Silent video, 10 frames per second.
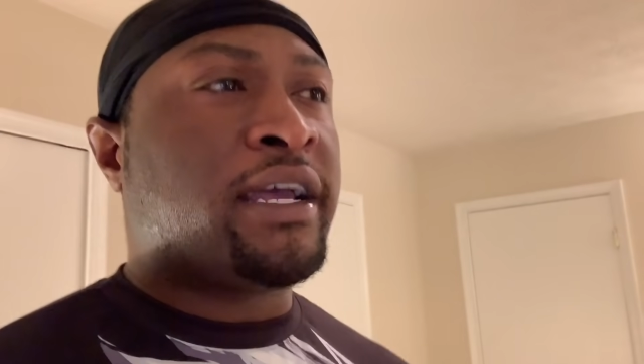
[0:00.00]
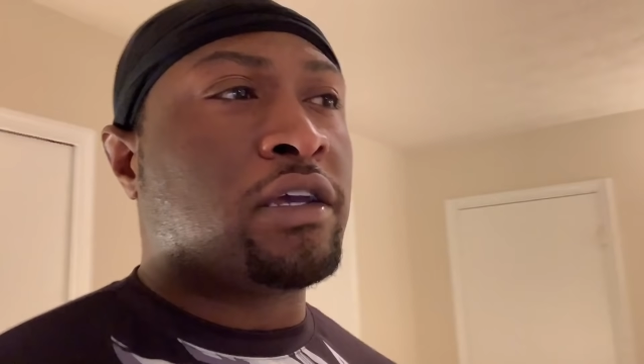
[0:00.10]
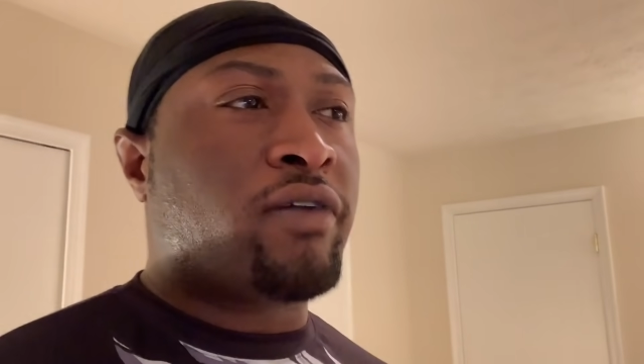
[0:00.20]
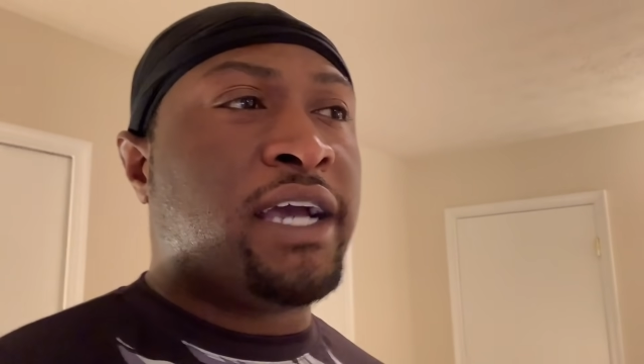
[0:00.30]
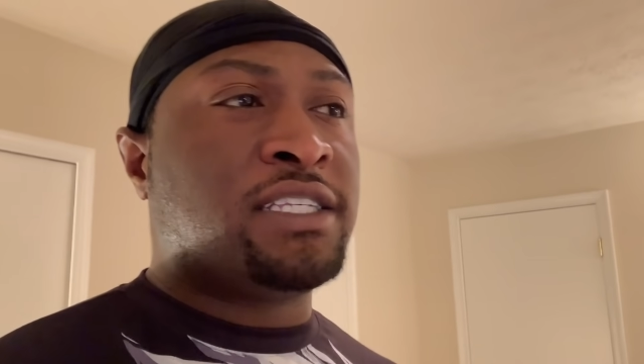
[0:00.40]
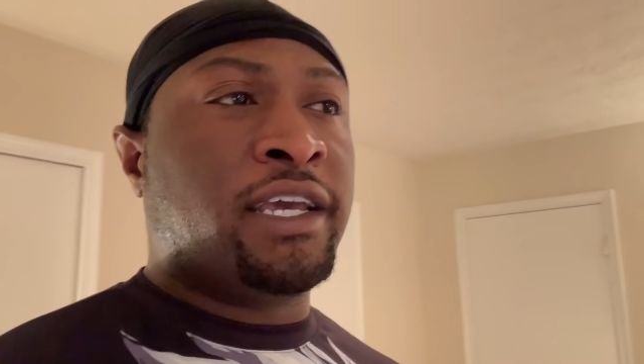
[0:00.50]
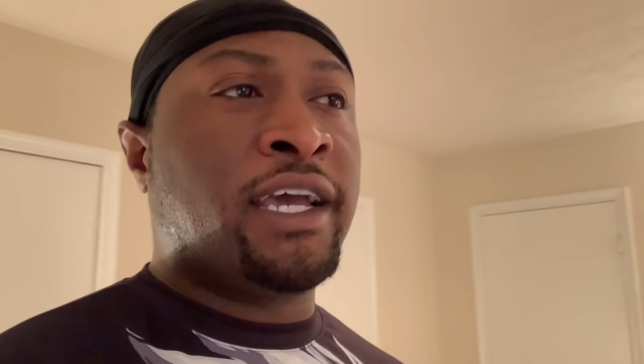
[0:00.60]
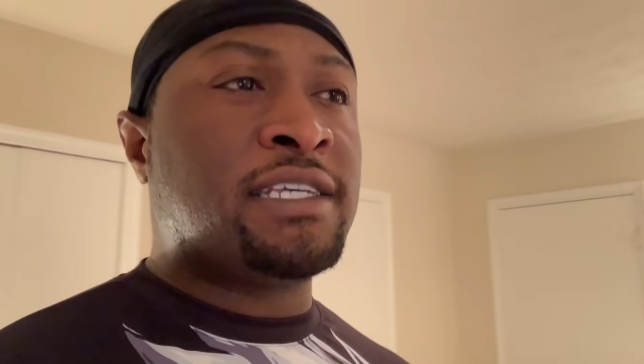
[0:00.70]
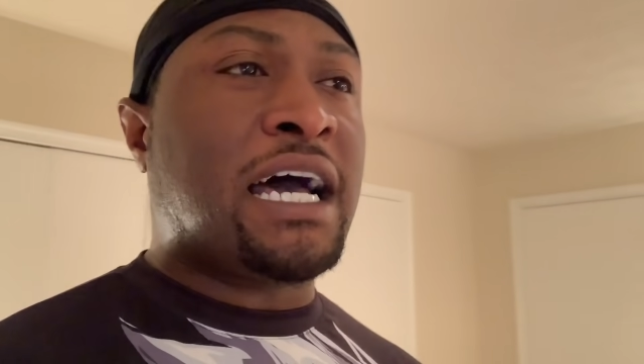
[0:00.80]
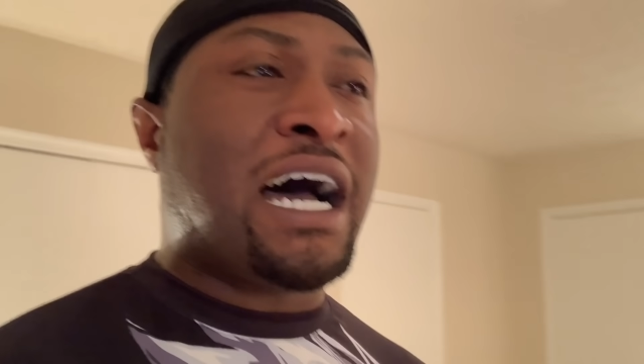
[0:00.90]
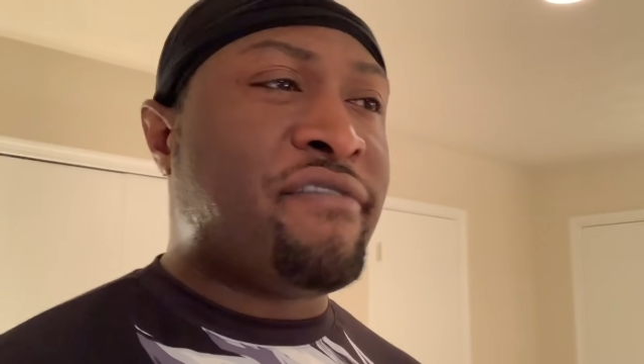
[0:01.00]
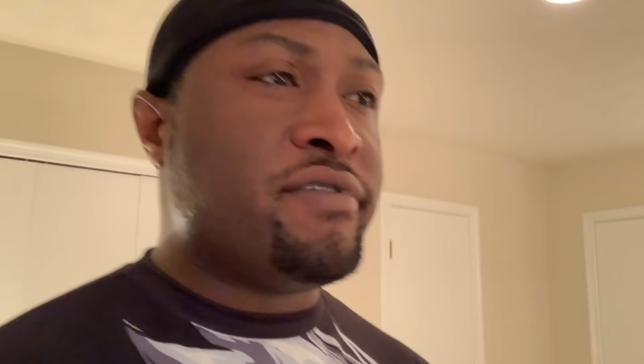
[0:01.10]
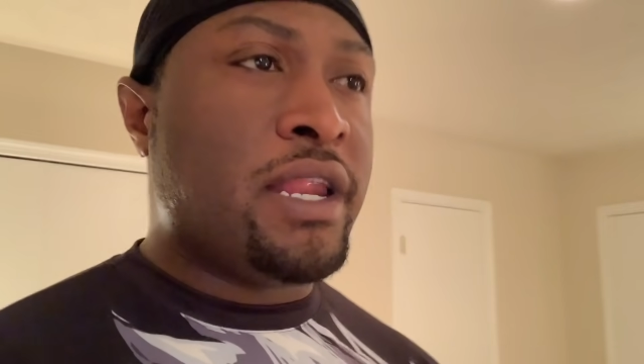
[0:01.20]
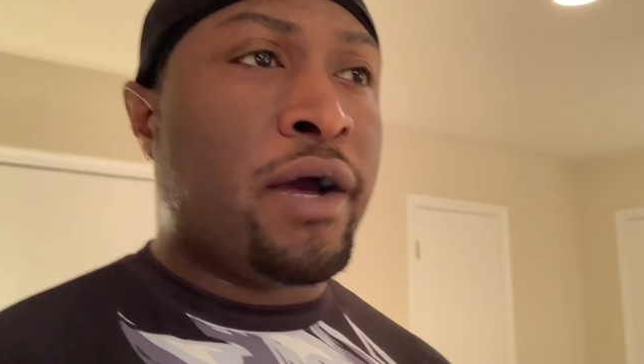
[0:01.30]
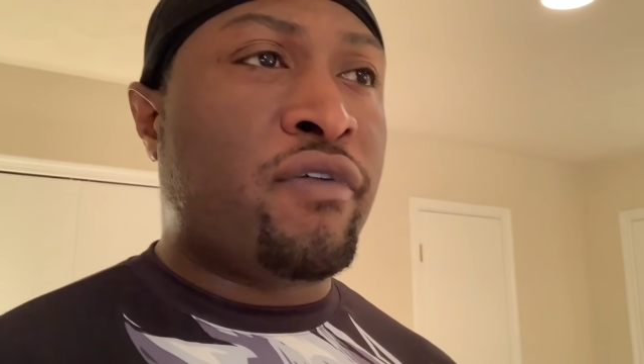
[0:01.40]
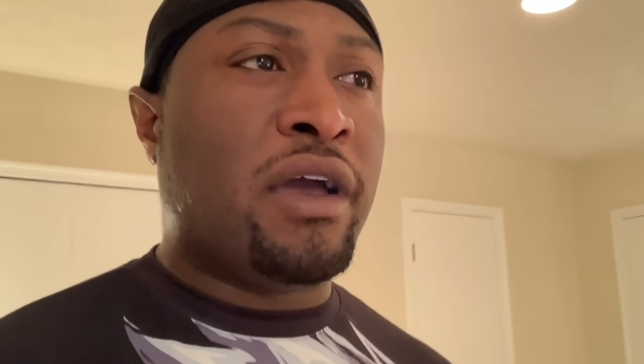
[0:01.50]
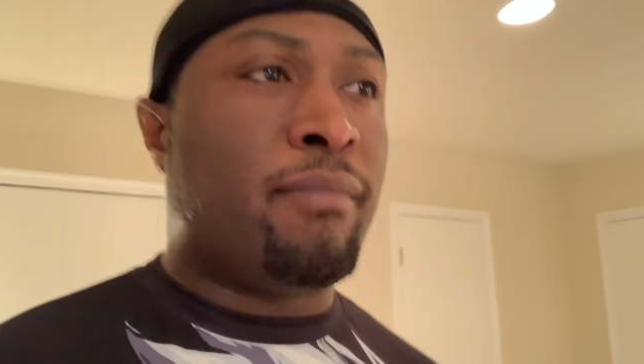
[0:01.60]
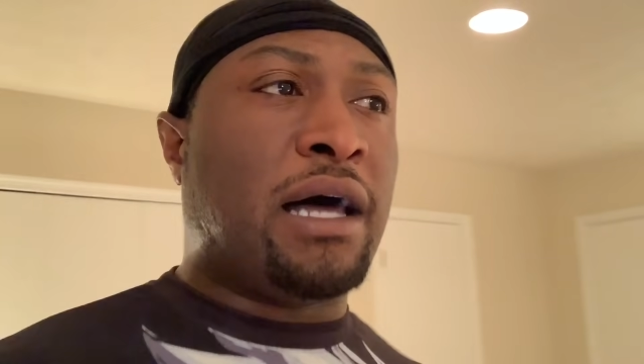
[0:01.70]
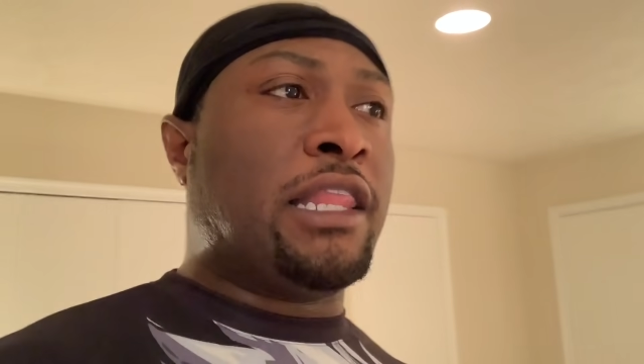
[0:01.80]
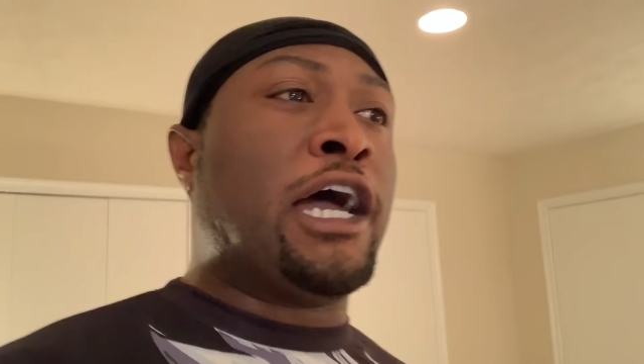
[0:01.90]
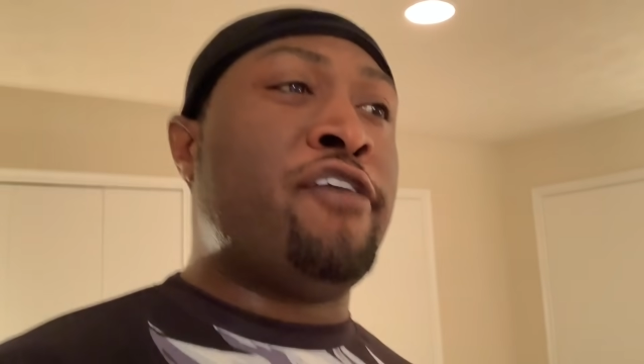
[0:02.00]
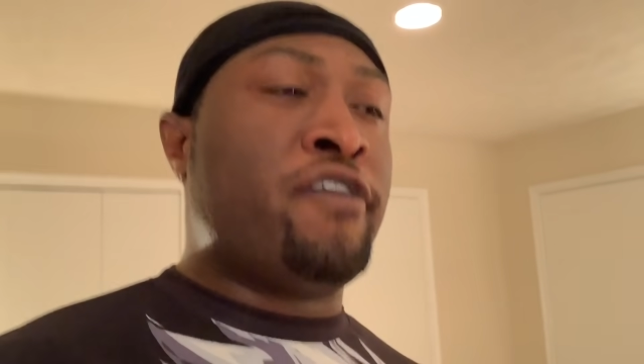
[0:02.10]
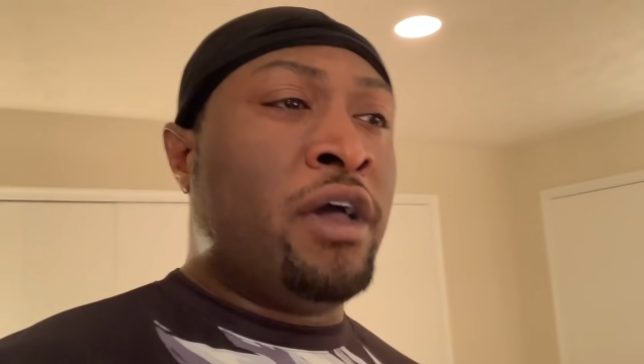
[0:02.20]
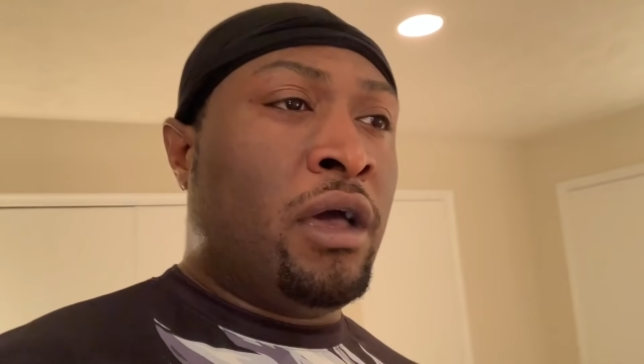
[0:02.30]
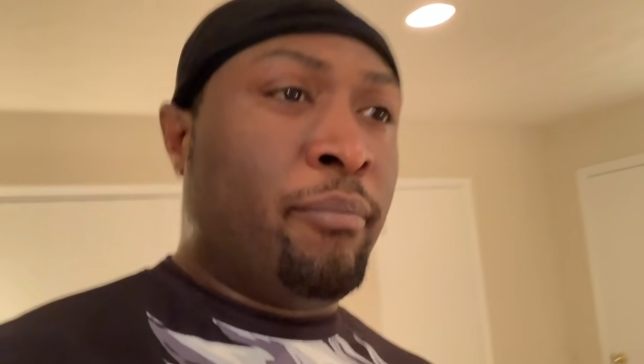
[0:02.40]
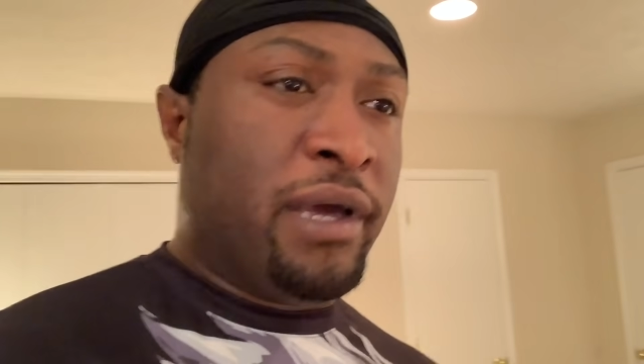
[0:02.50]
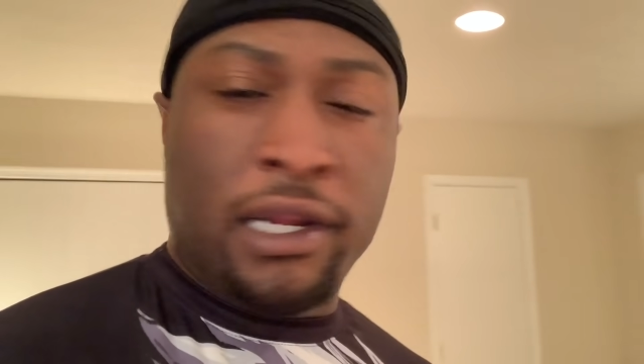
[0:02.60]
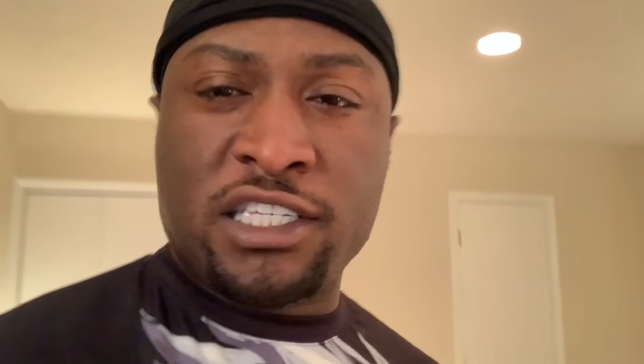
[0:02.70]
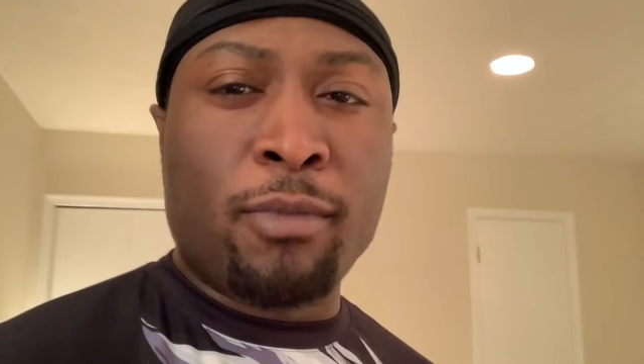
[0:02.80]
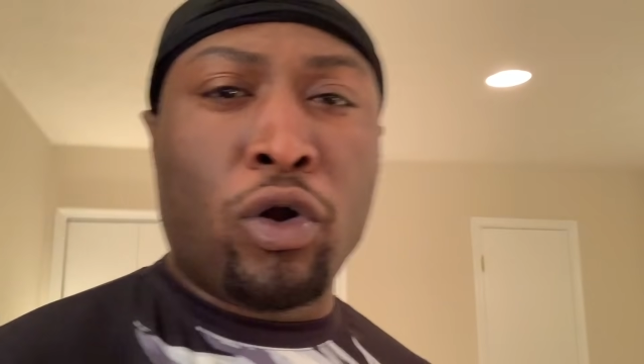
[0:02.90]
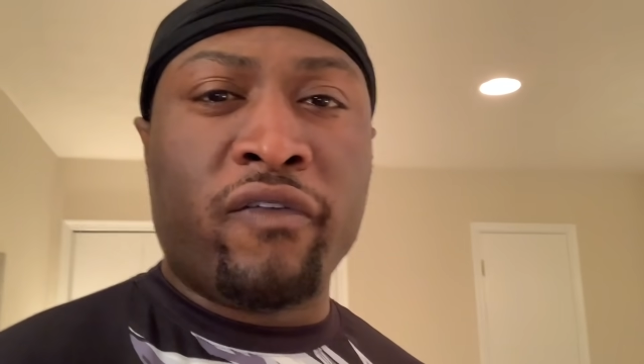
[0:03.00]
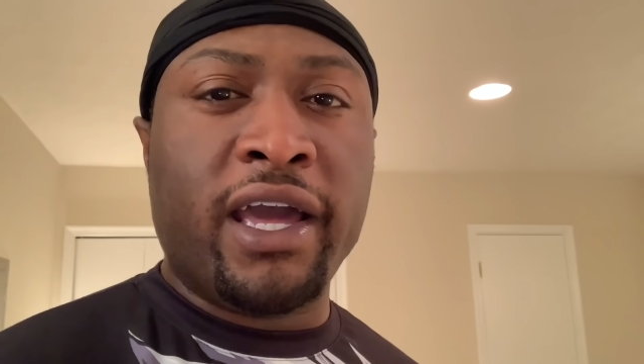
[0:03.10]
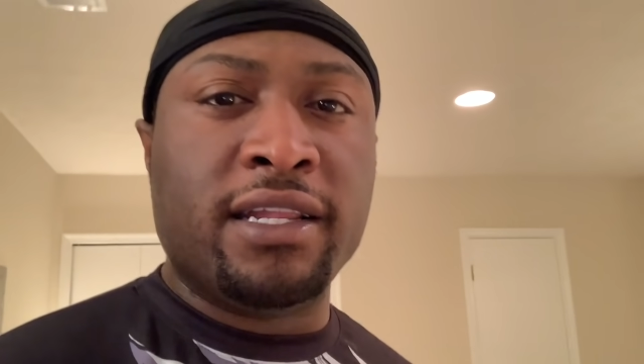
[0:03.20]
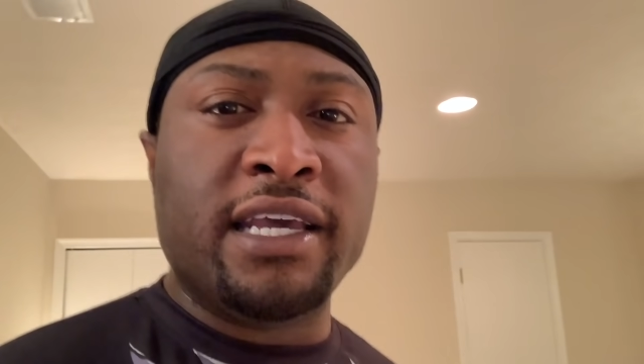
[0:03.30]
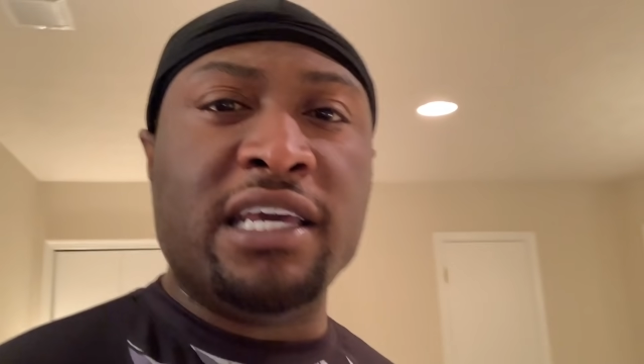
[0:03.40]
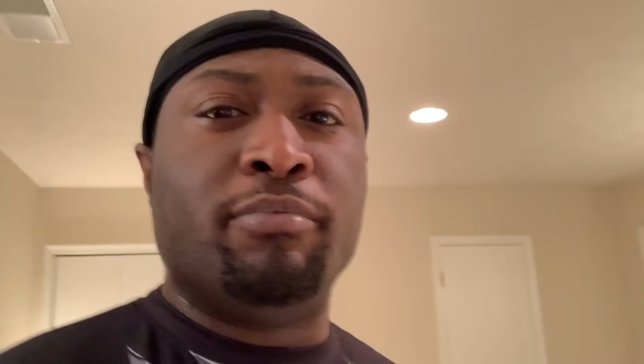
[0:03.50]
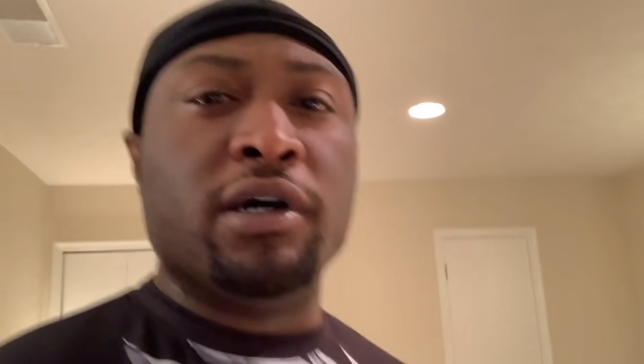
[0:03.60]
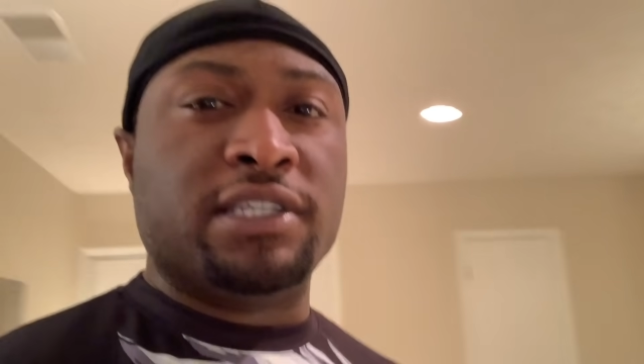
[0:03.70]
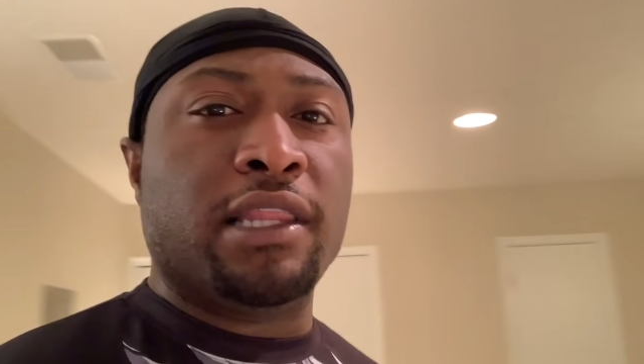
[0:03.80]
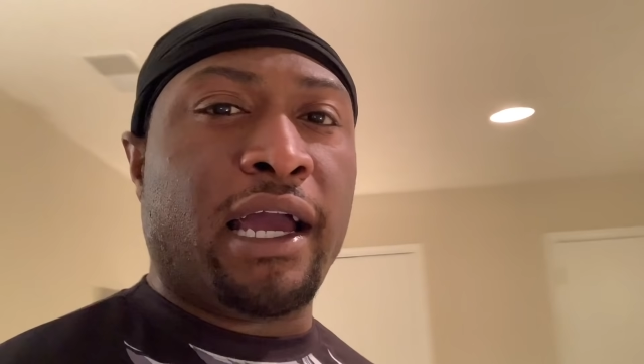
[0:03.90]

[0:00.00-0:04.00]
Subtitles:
Like, the crazy thing is, I've never in my life been this motivated to eat pussy.